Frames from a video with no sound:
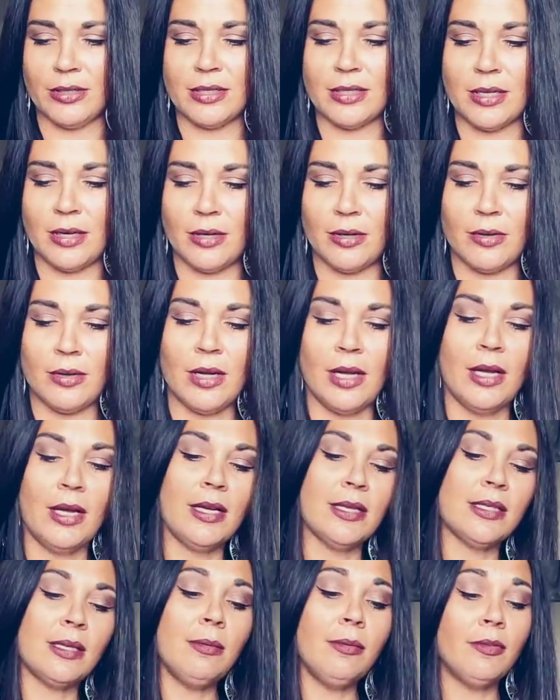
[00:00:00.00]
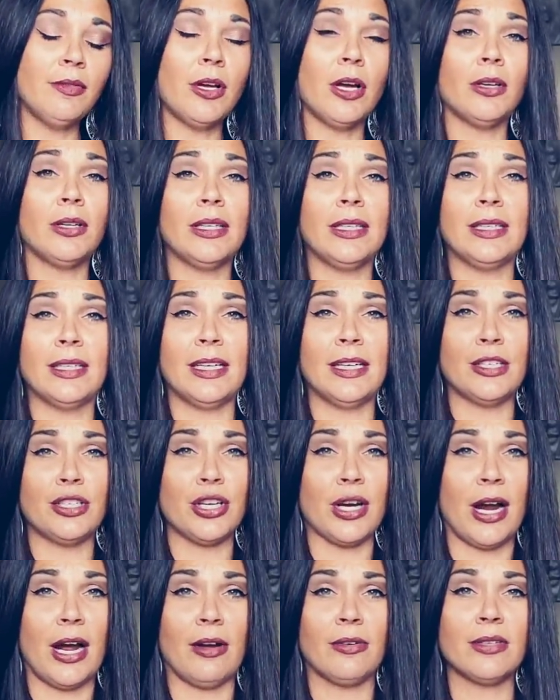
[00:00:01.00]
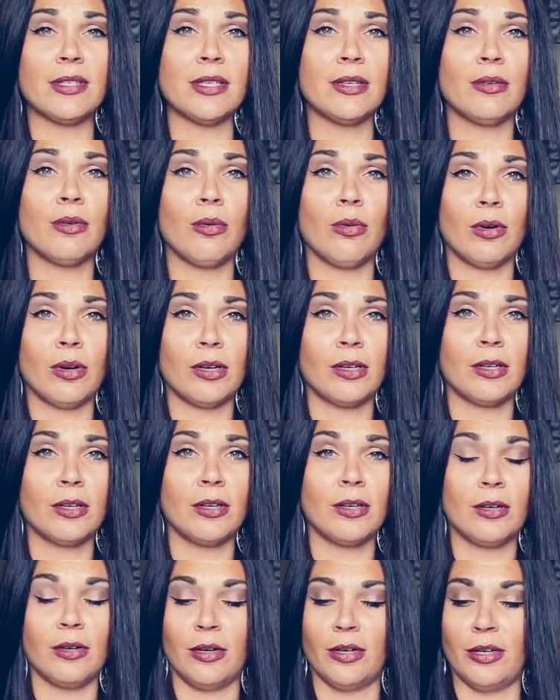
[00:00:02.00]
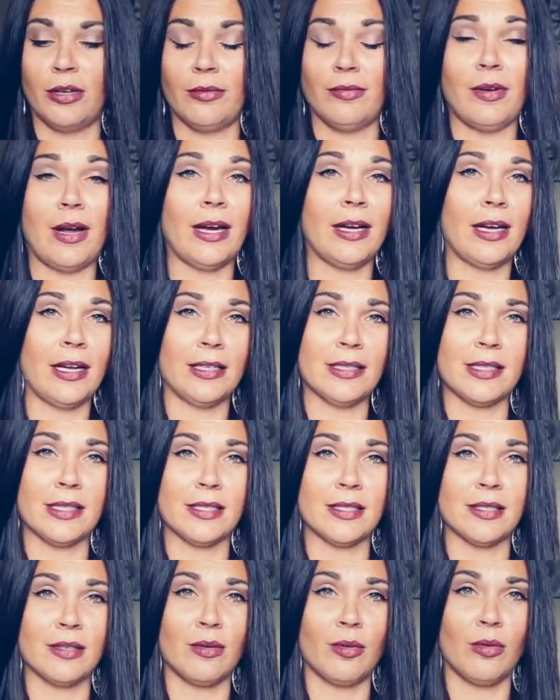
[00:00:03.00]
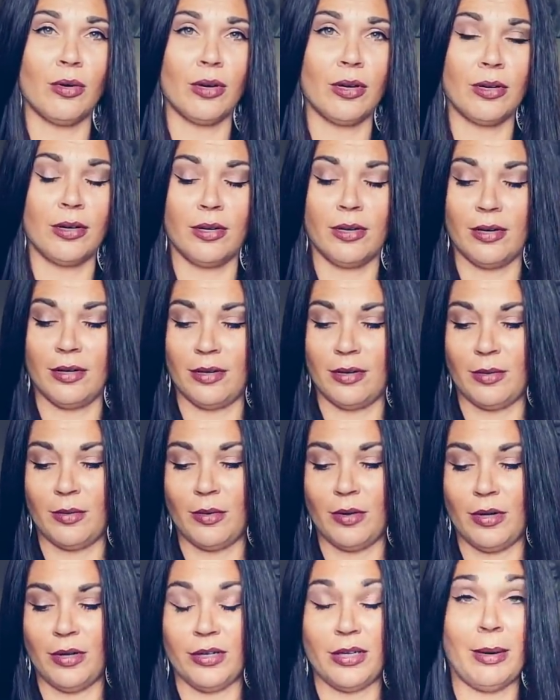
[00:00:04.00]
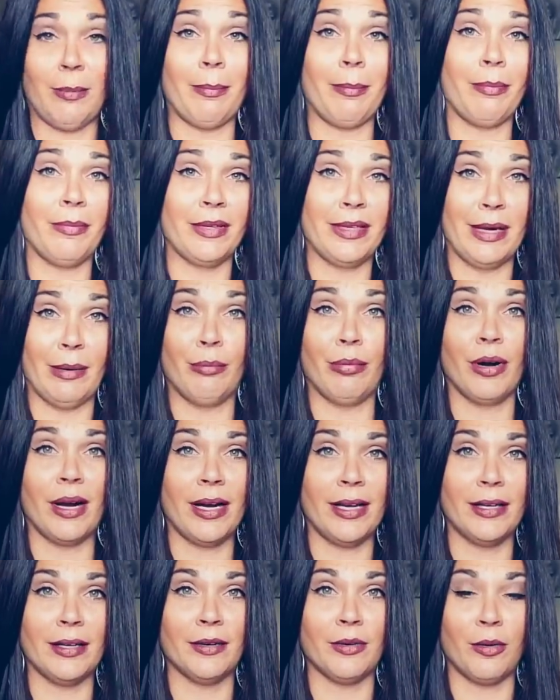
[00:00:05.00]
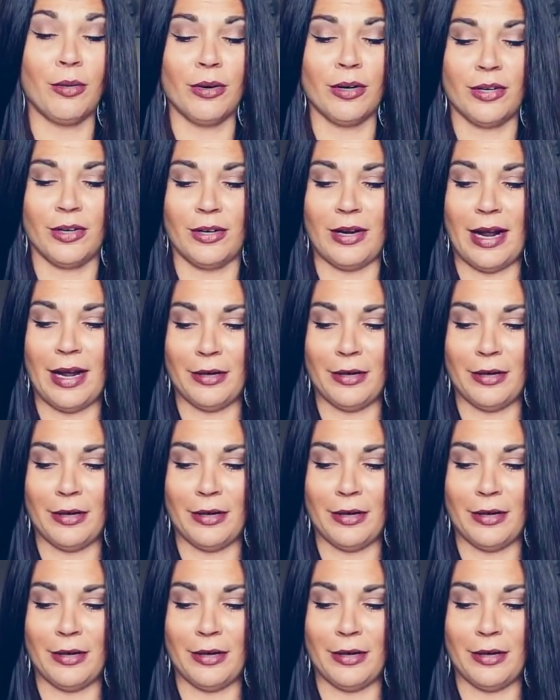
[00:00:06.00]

So some of y'all need to get your house in order or your finances in order or your, your brain in order.